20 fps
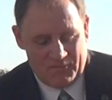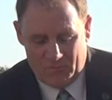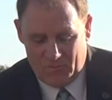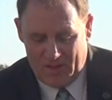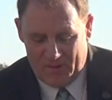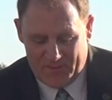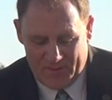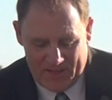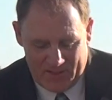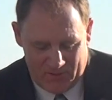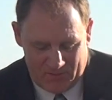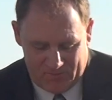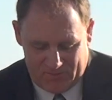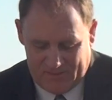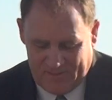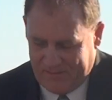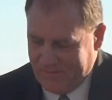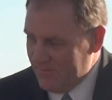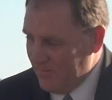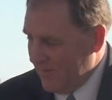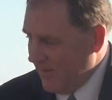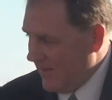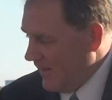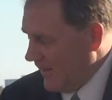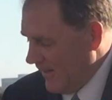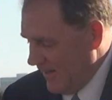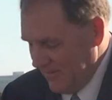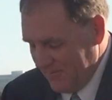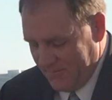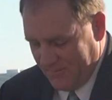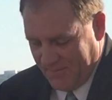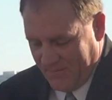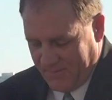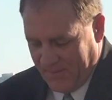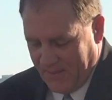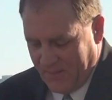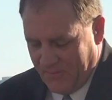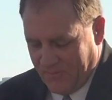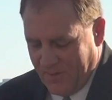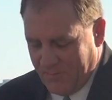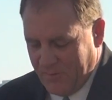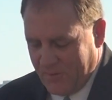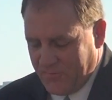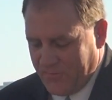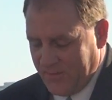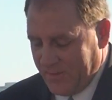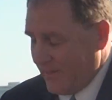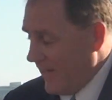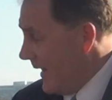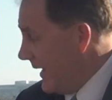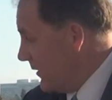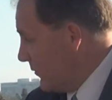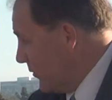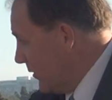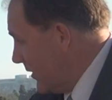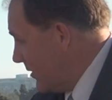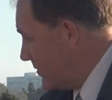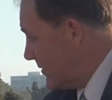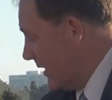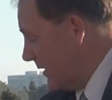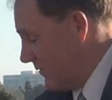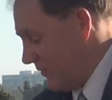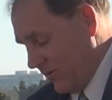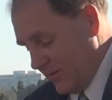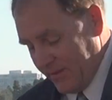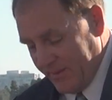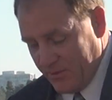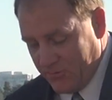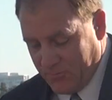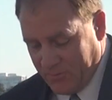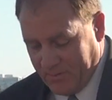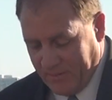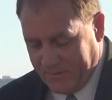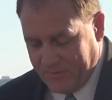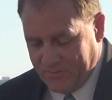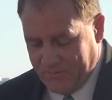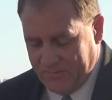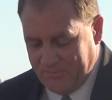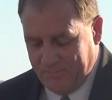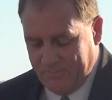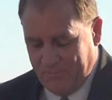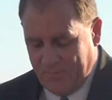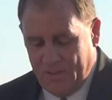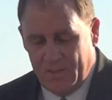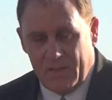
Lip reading: Well, thank you, Steve. Thank you very much for the kind words and for the introduction.